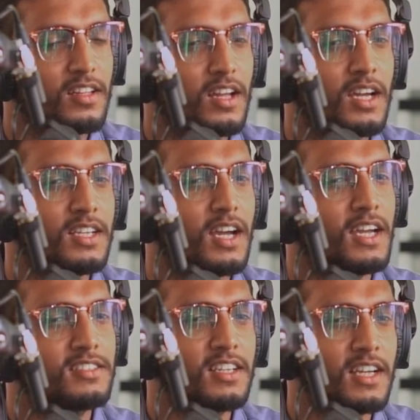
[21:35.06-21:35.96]
it I, I
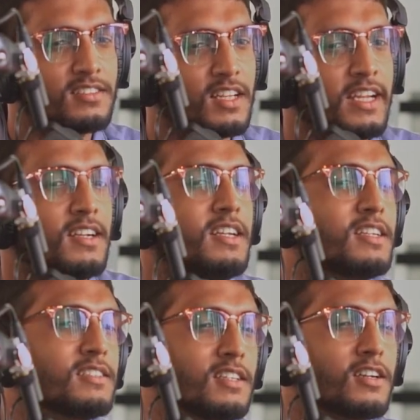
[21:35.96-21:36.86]
think I slightly
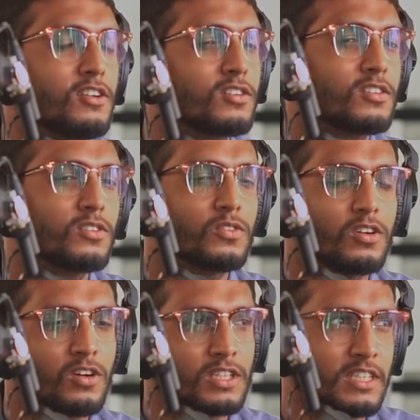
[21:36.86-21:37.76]
disagree on you
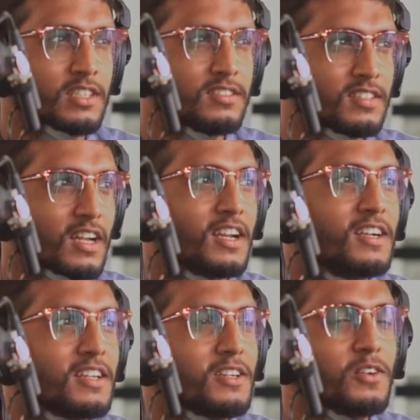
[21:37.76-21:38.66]
on this. And
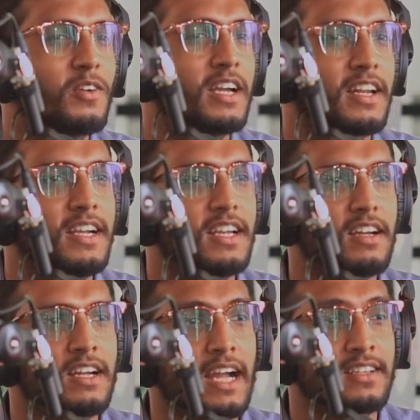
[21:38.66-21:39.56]
I'll tell you why, right?
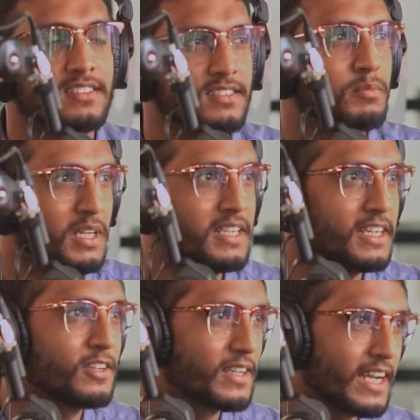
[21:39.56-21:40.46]

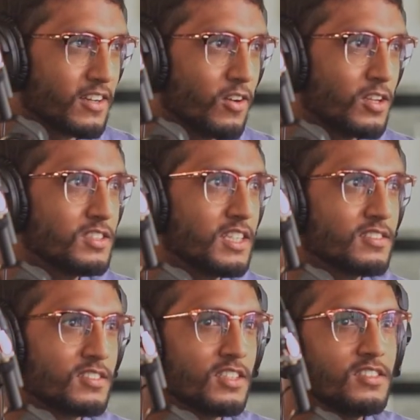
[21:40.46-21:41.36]
Accessibility to technology
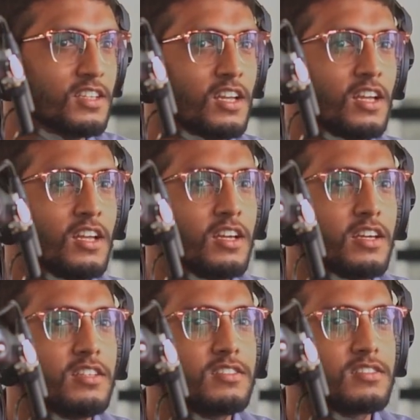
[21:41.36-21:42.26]
as such,
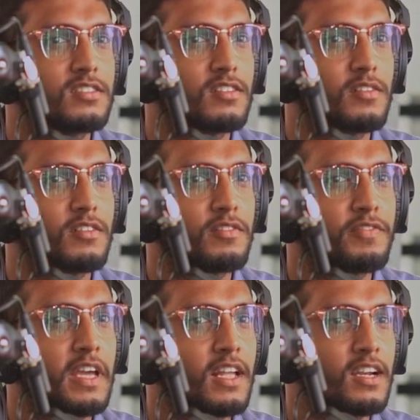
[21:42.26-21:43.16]
it's
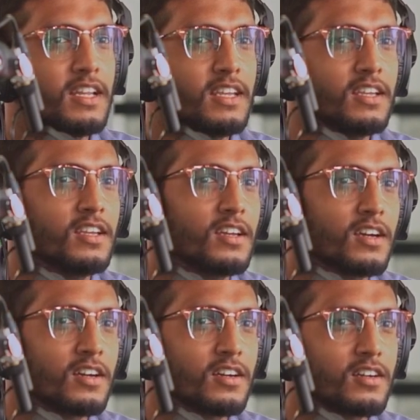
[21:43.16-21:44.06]
fairly,
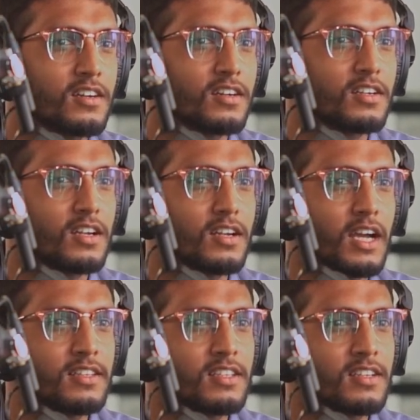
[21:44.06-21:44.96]
uh,
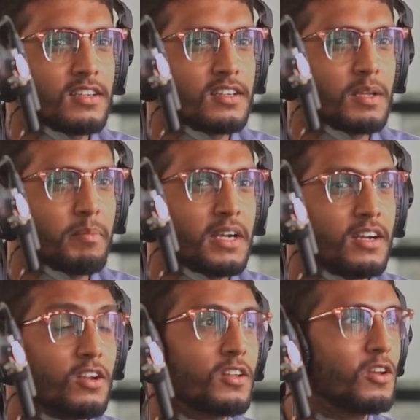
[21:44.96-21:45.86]
I think,
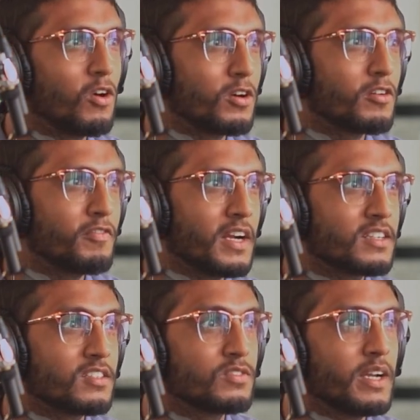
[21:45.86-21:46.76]
dependent on a lot of
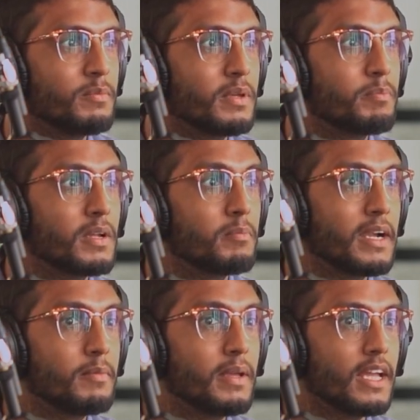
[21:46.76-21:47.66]
factors. While people
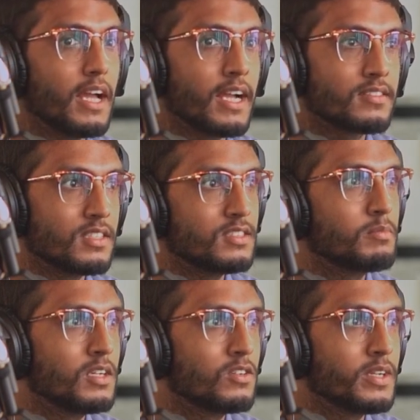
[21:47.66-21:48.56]
might be
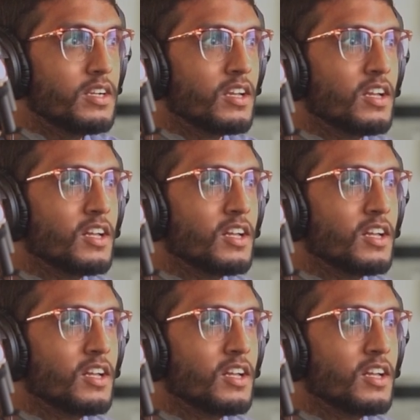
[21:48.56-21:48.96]
accessible to it,